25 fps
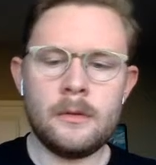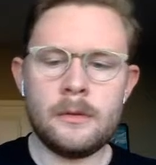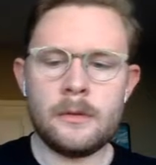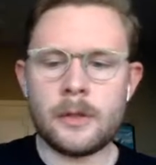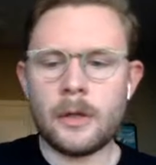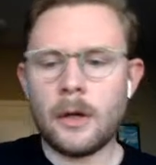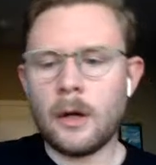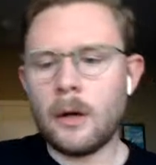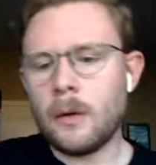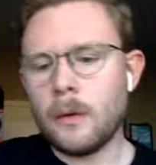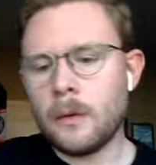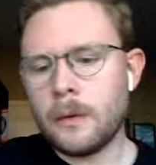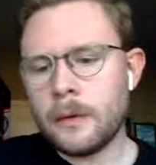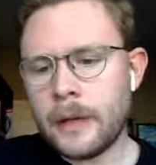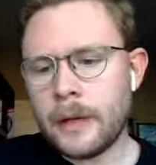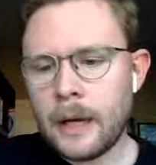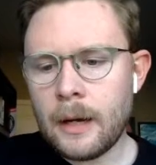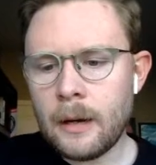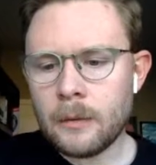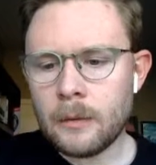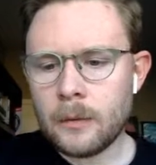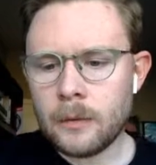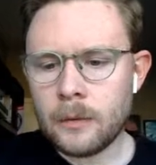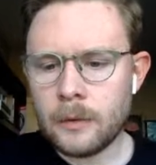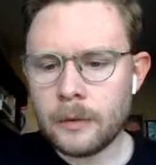So
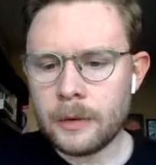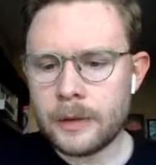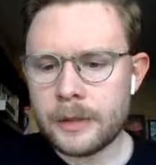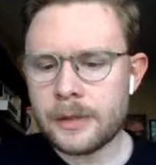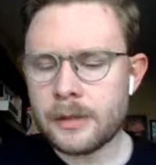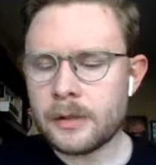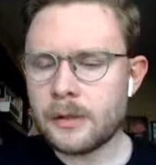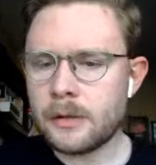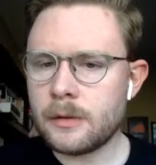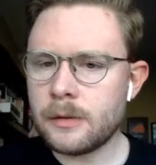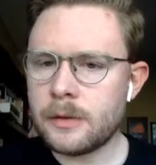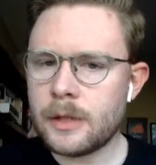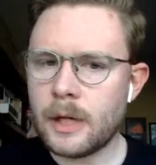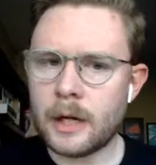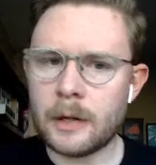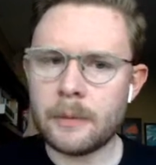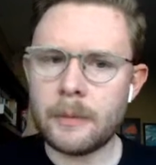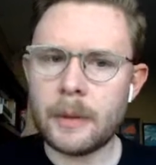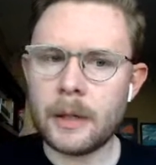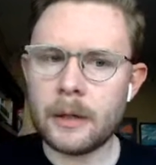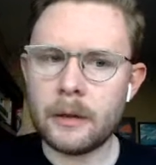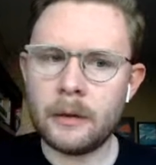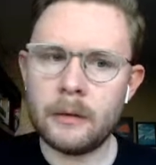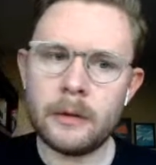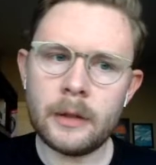now let's talk
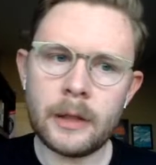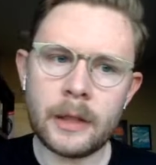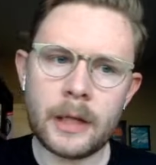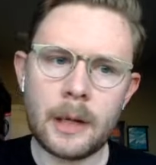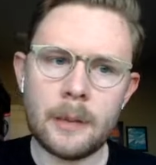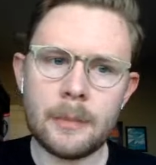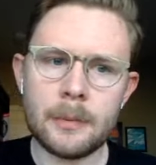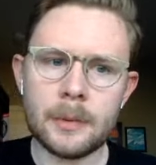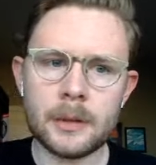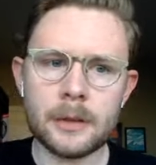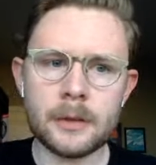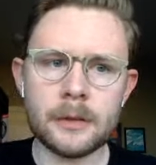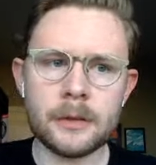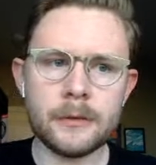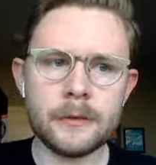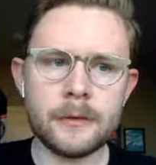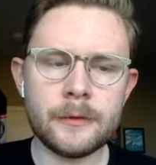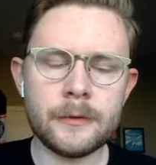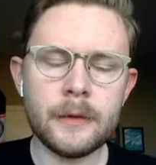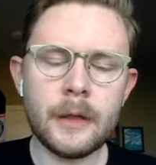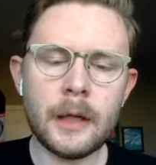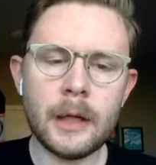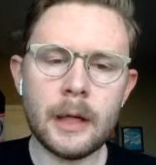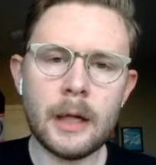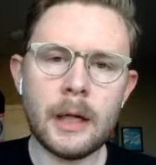about a couple
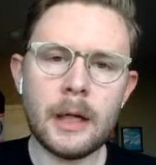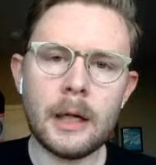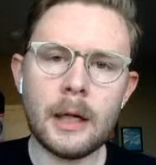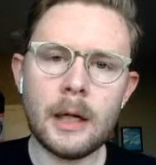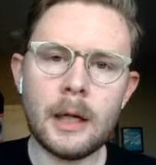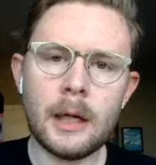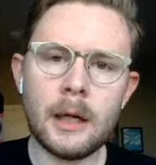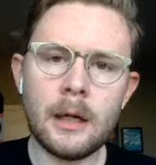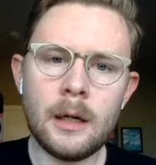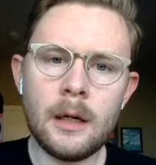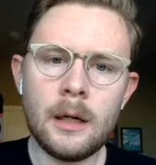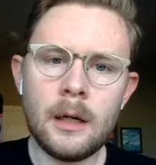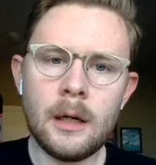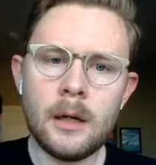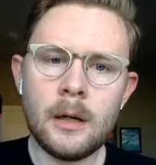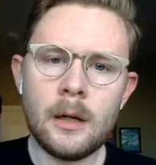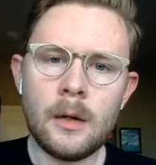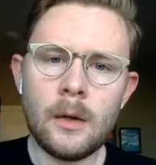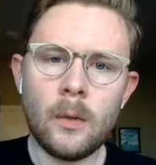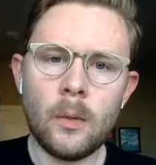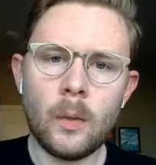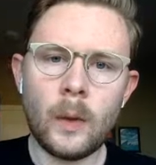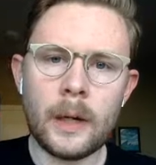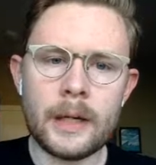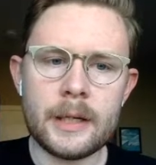of
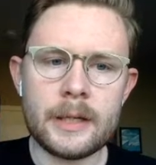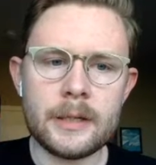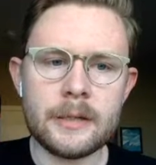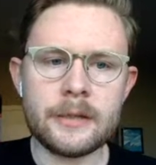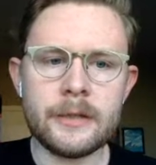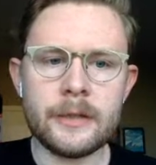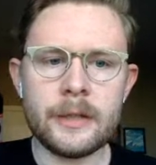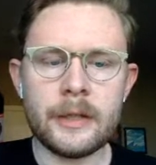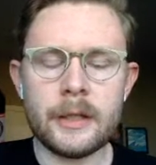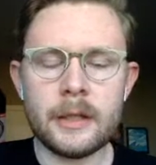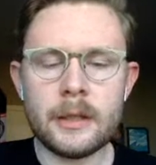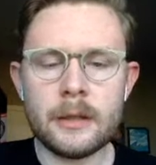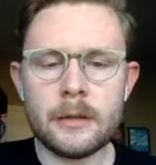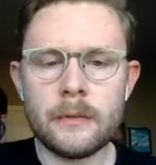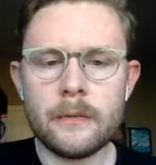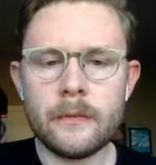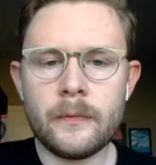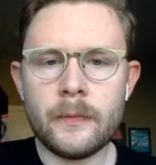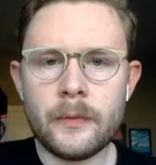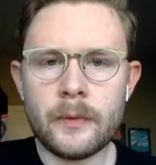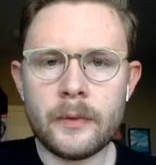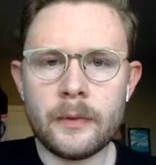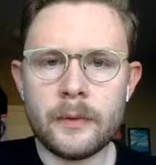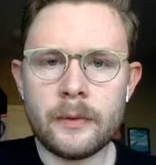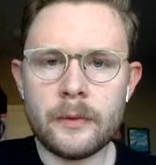ways that
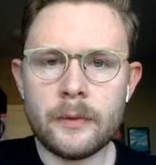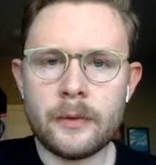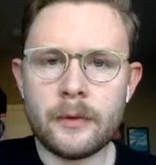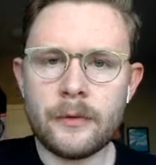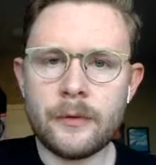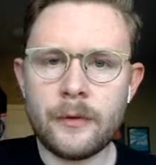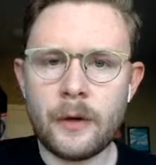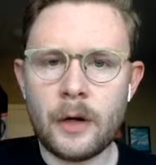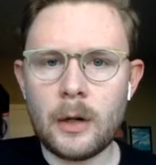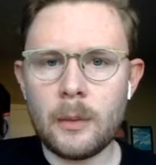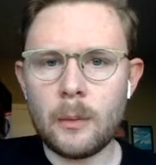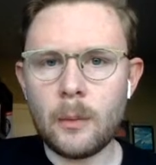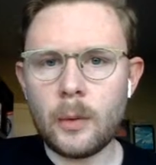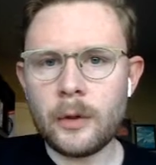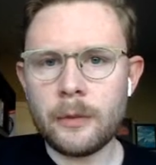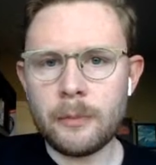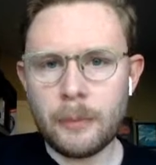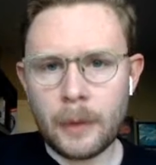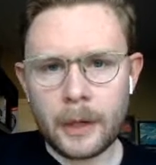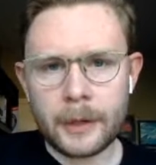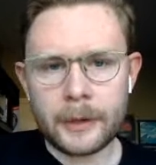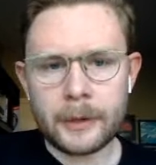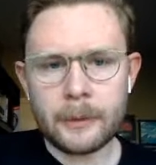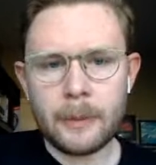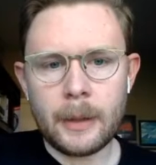the firm with
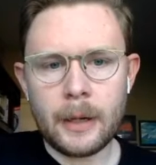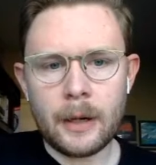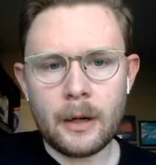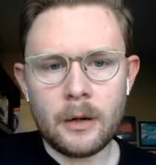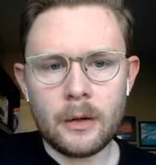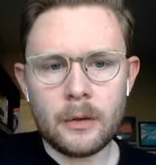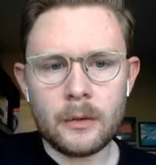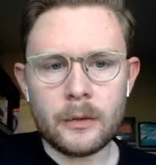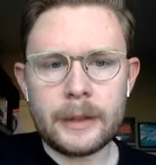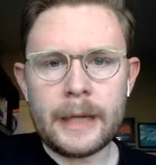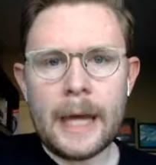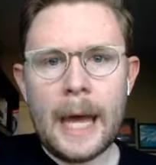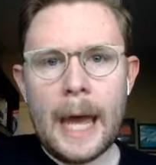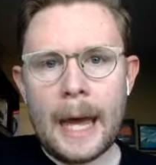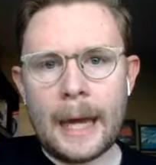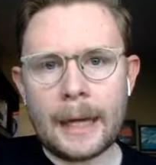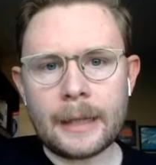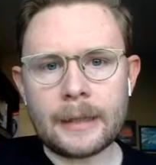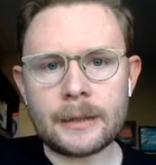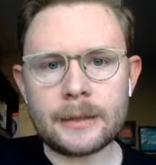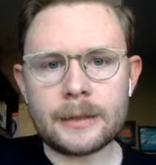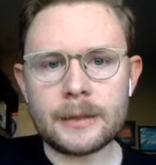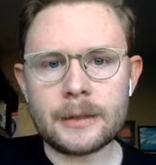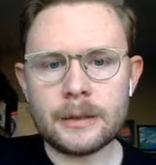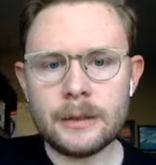market power
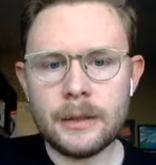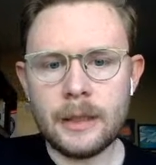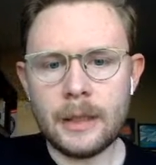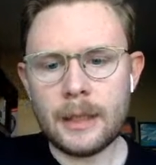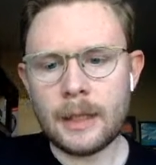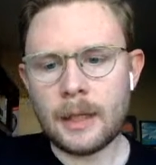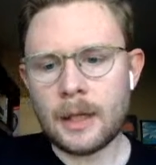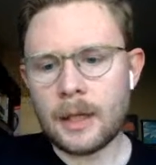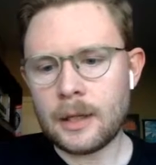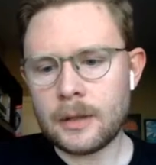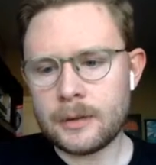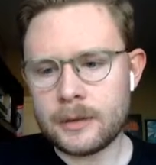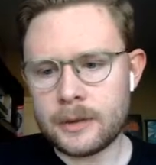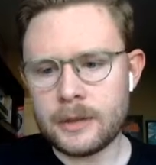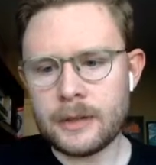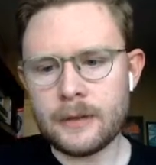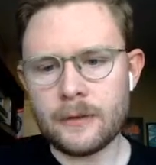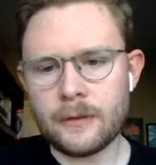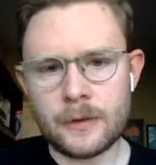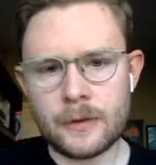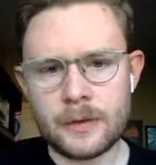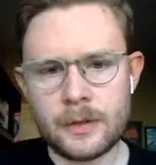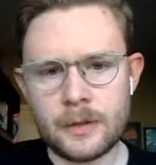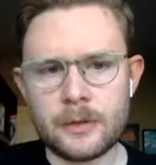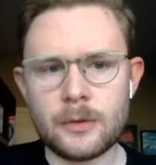reacts to
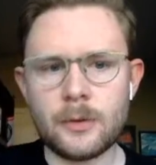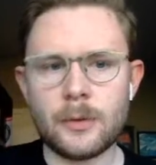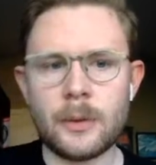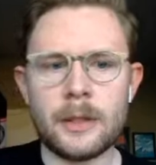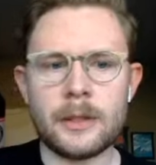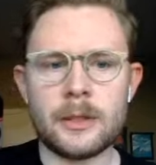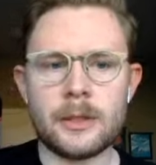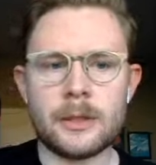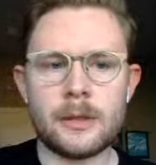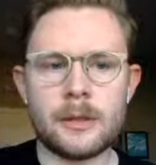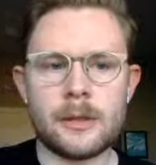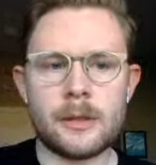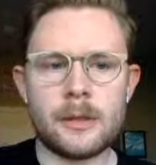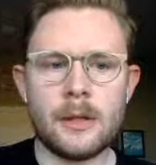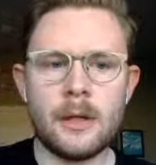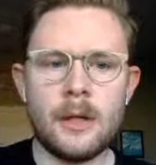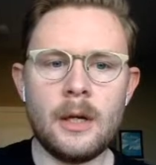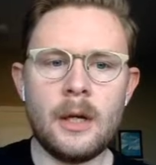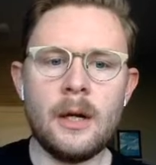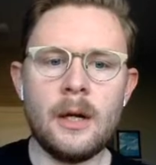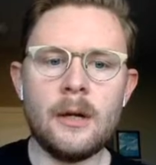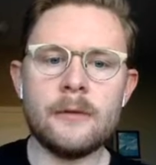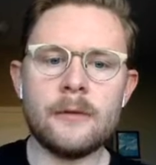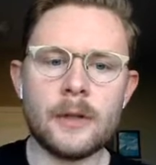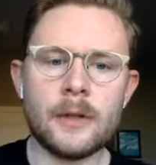different situations.
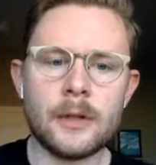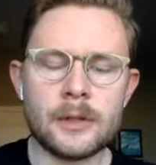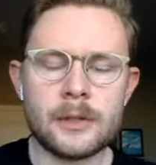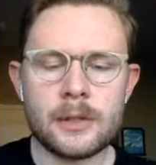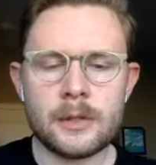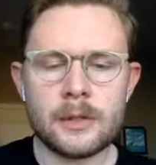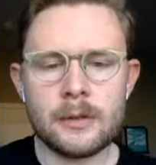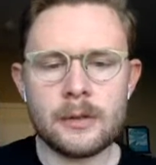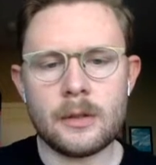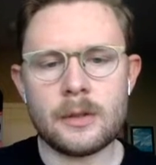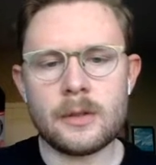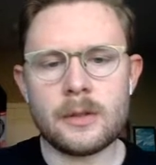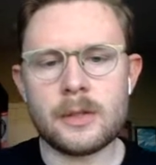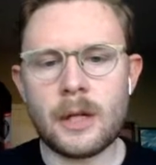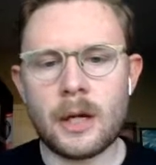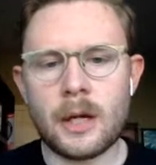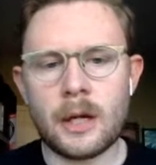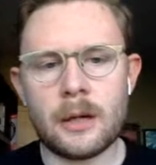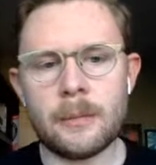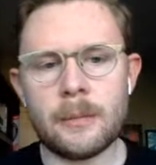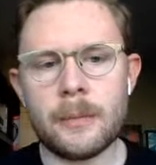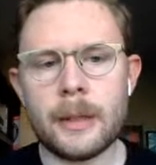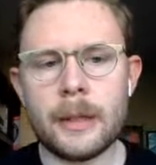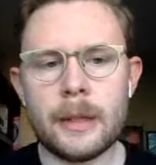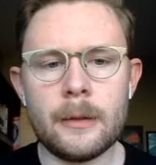First, let's
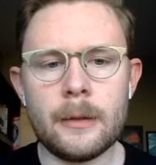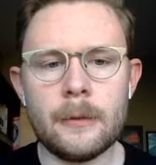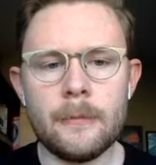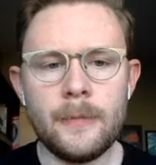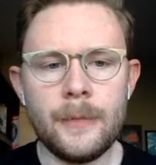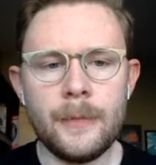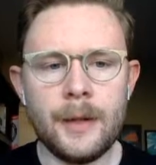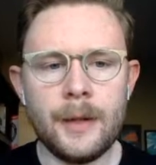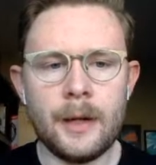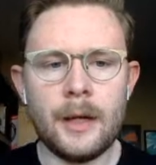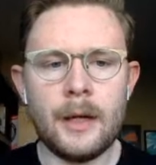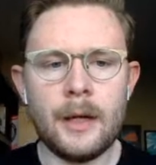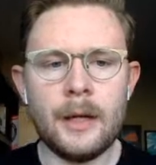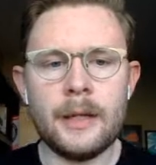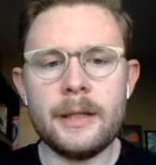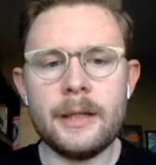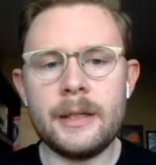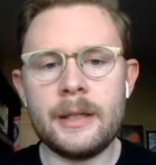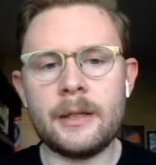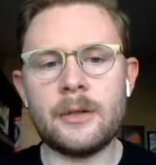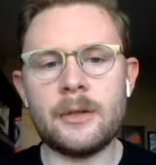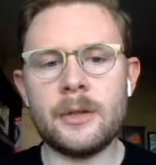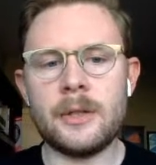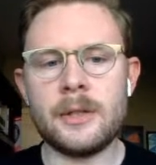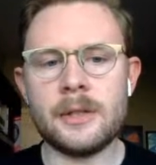talk about an
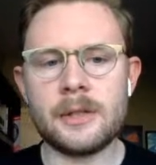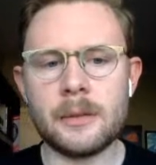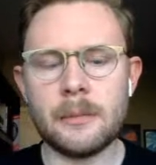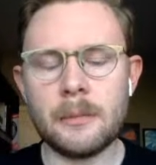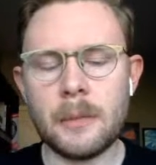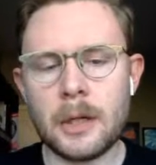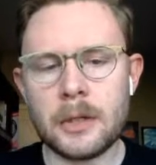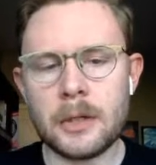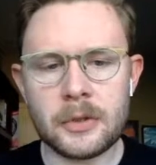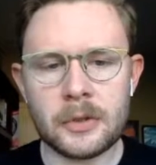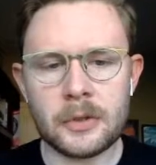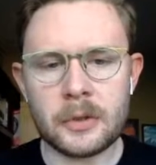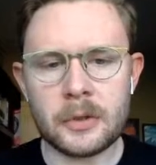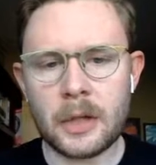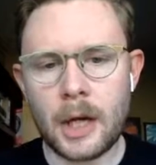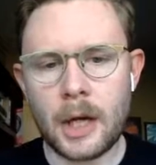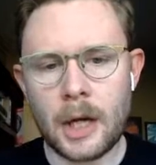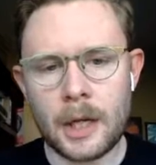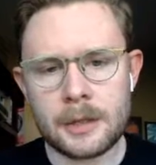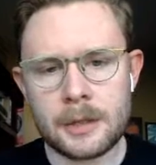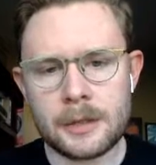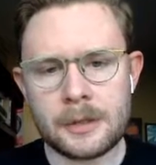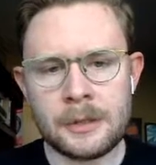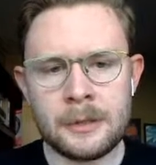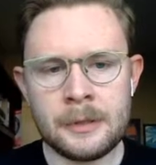increase in marginal
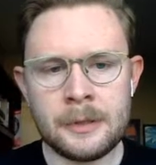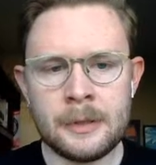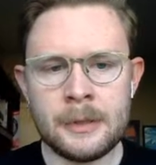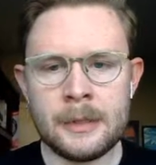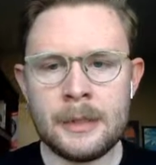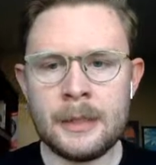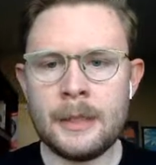cost.